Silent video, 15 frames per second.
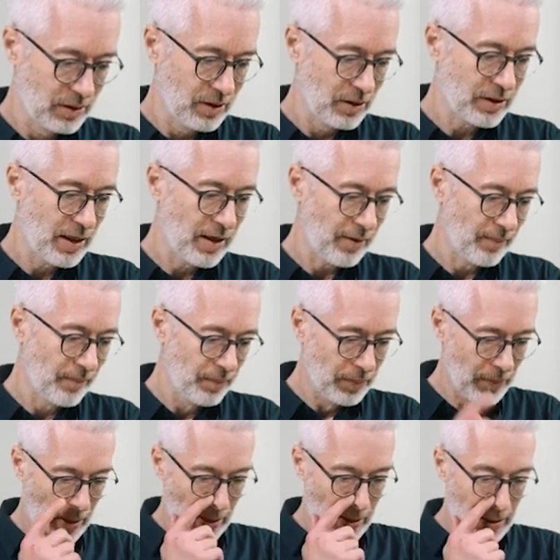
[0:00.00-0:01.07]
Okay,
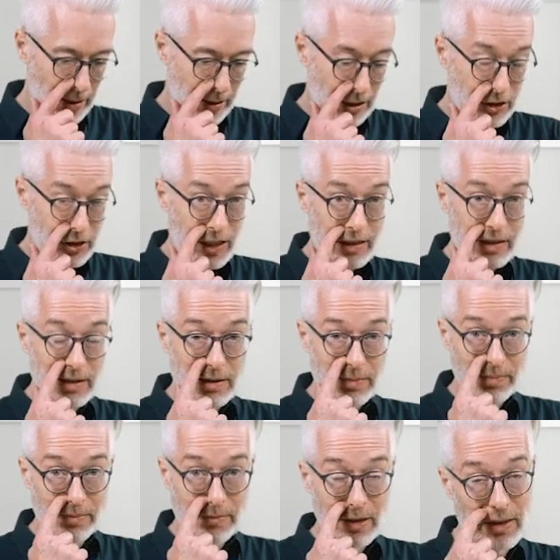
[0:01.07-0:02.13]
SHACL
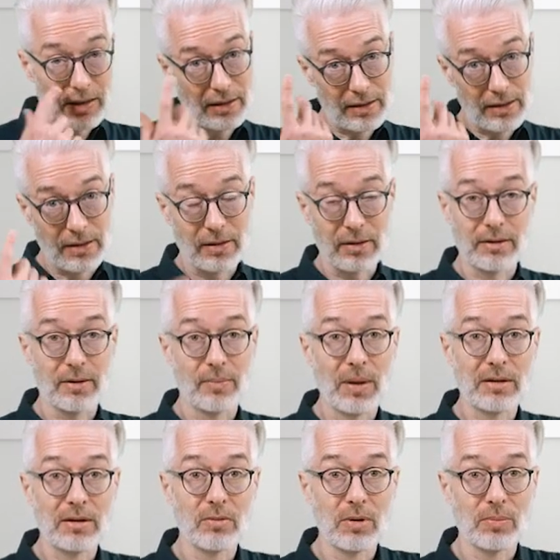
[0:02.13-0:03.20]
is in the
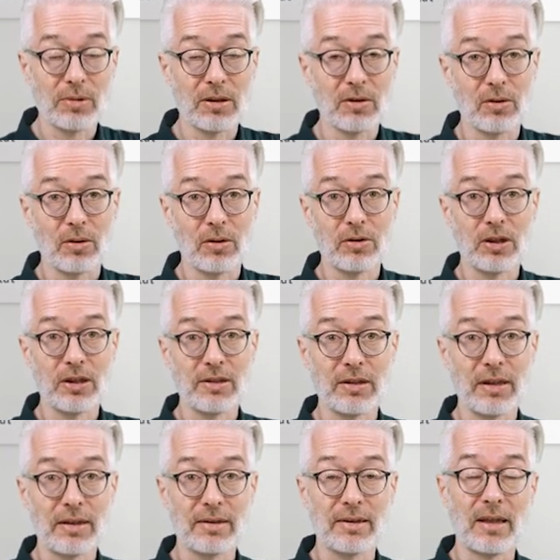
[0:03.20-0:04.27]
semantic web technology
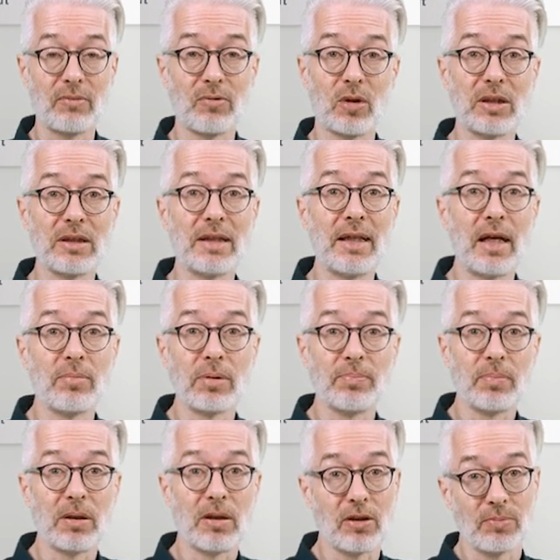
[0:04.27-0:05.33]
stack somewhere in the upper
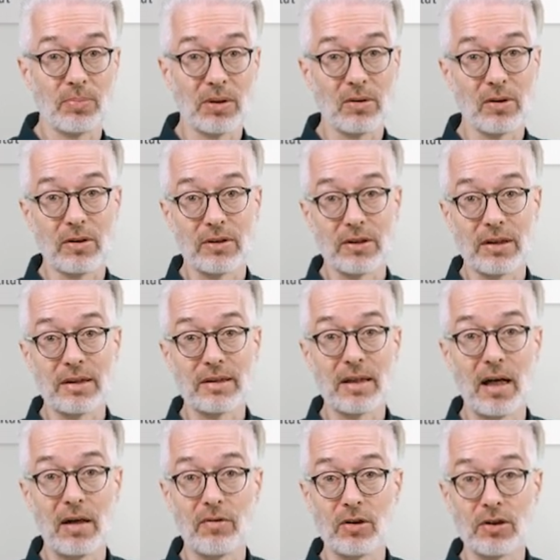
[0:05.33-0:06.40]
part because it
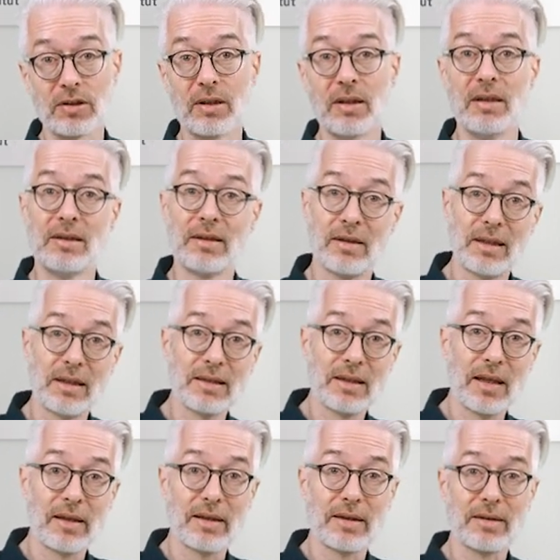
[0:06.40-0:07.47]
covers
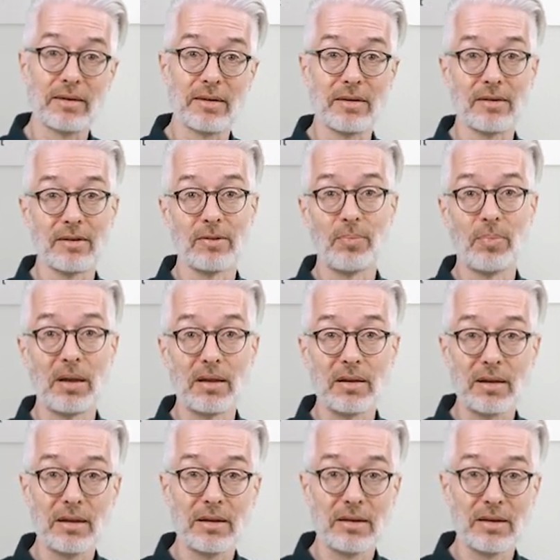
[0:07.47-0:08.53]
things like uh,
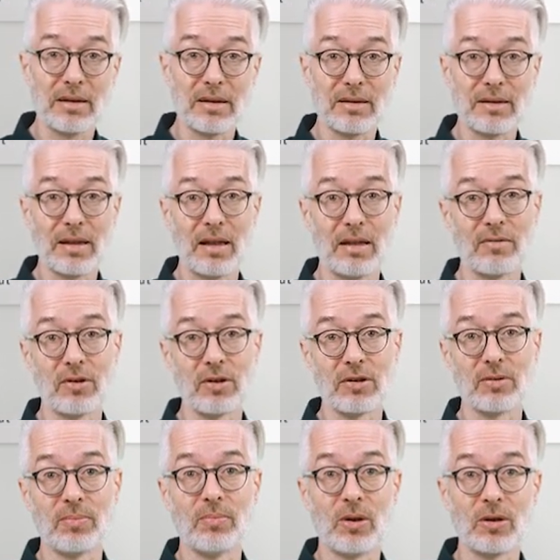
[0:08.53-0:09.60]
SPARQL, it
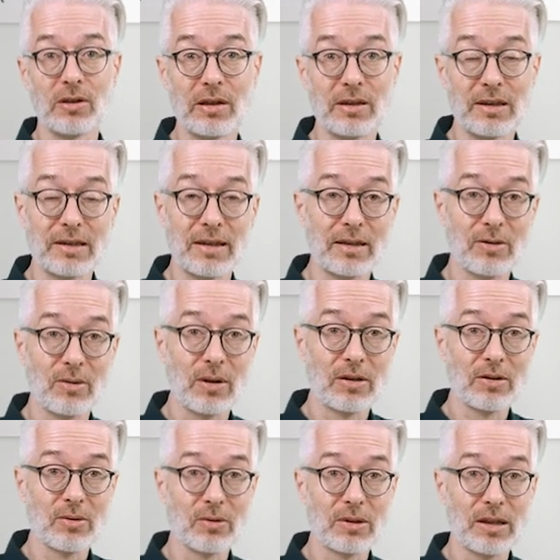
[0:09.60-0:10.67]
covers models that you are
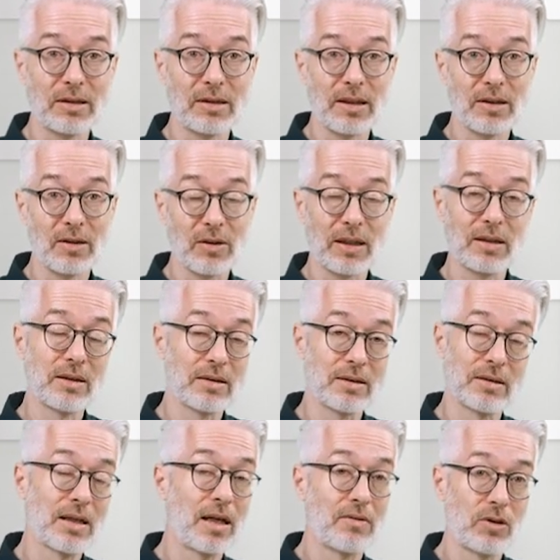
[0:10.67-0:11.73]
using there, and it
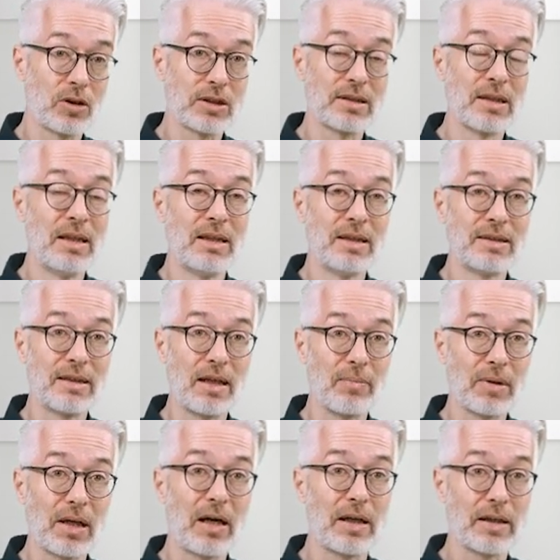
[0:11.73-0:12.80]
covers
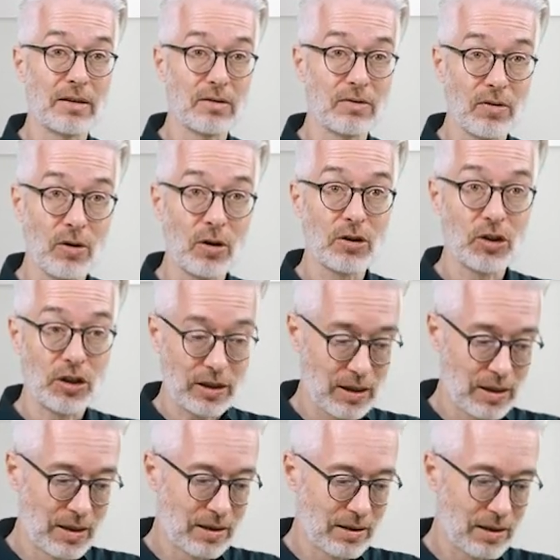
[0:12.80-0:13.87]
some kind of logic.
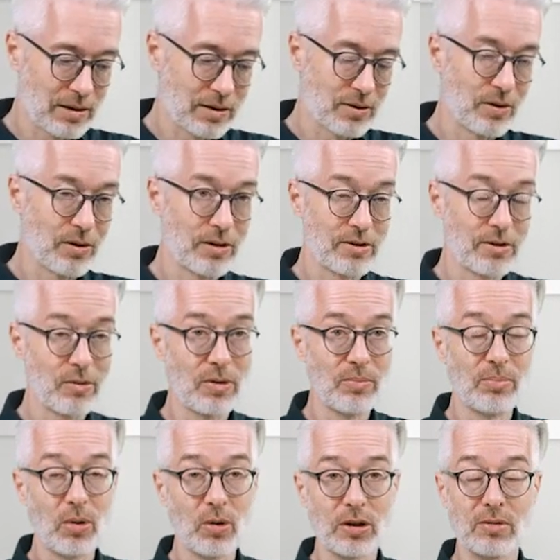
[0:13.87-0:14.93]
That is also
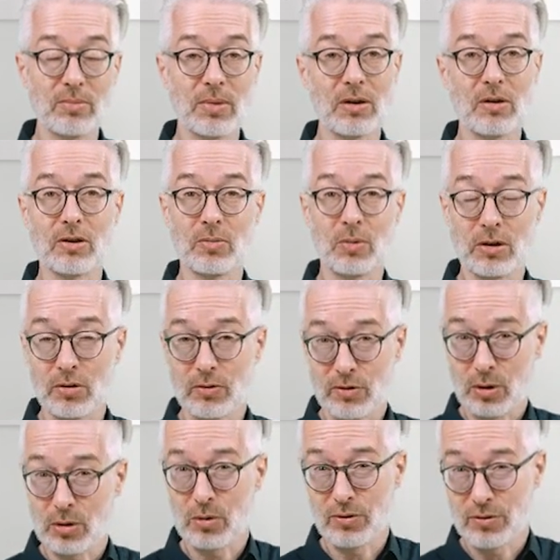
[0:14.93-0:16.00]
important because what you
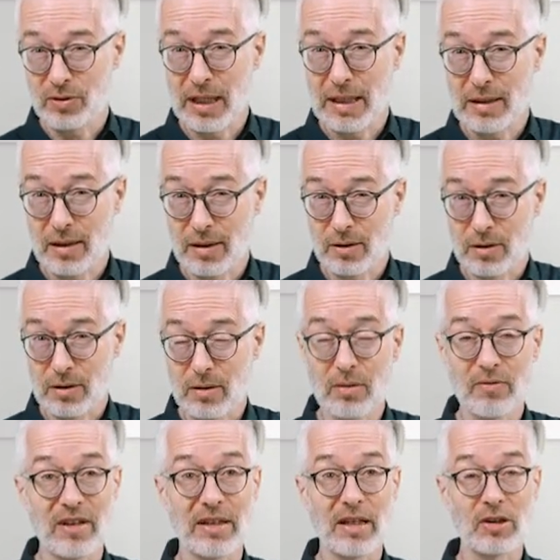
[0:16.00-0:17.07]
want to find out
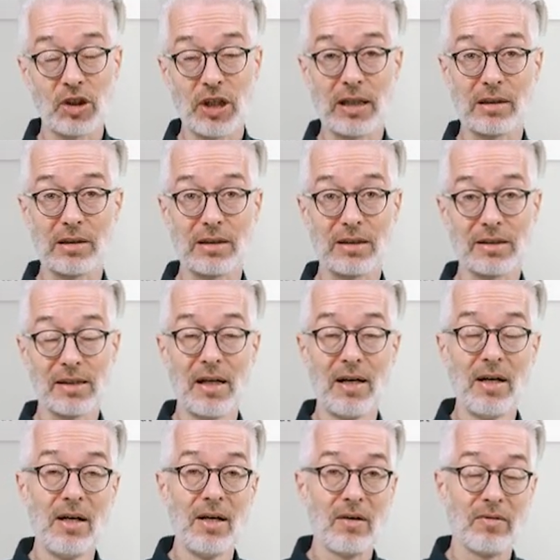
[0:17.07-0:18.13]
via SHACL is
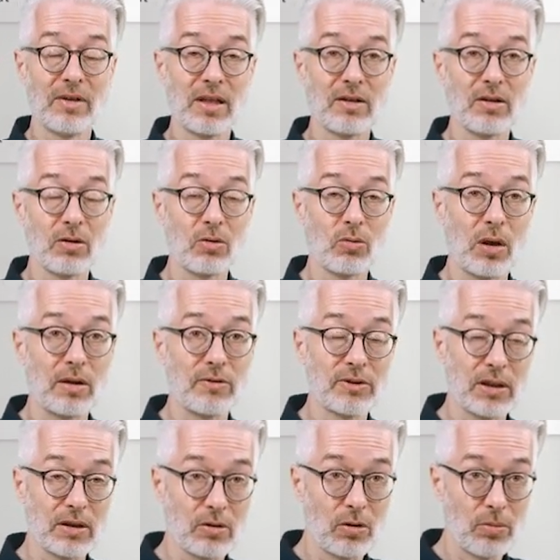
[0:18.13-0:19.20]
whether your
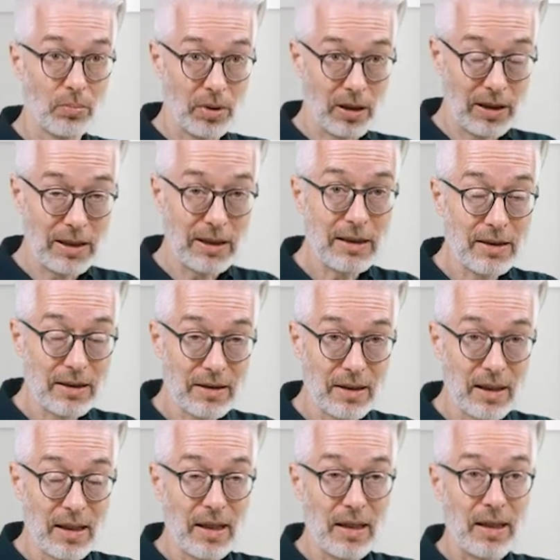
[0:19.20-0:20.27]
graphs are complete
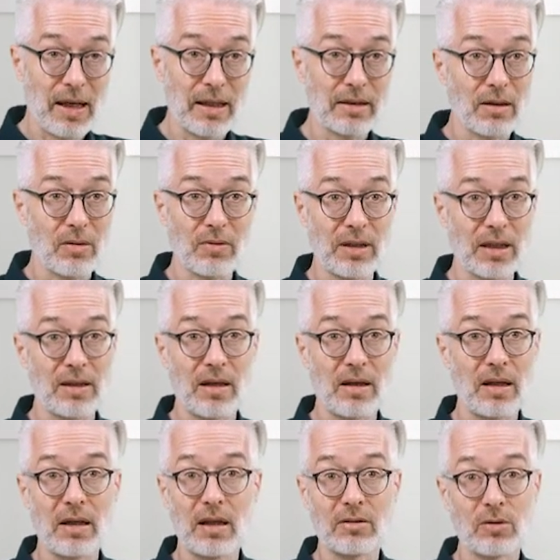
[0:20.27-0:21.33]
and whether there
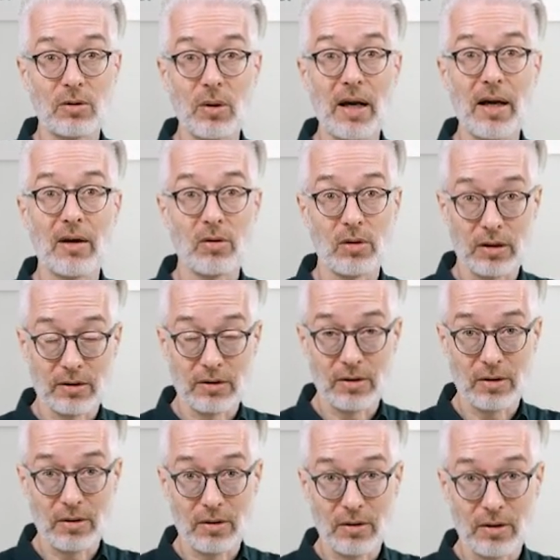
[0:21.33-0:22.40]
are no errors
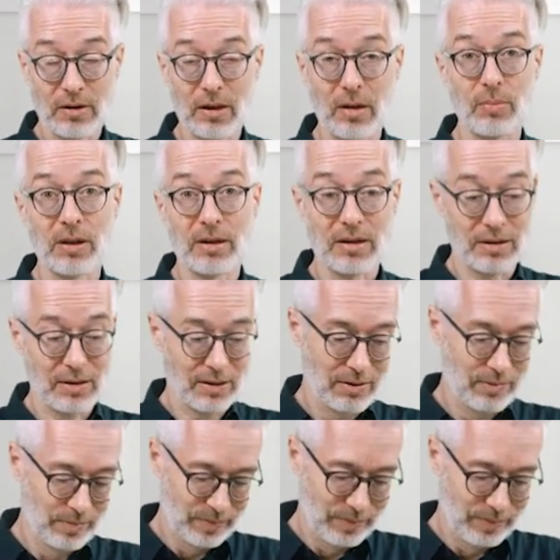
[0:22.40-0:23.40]
or, or duplicates.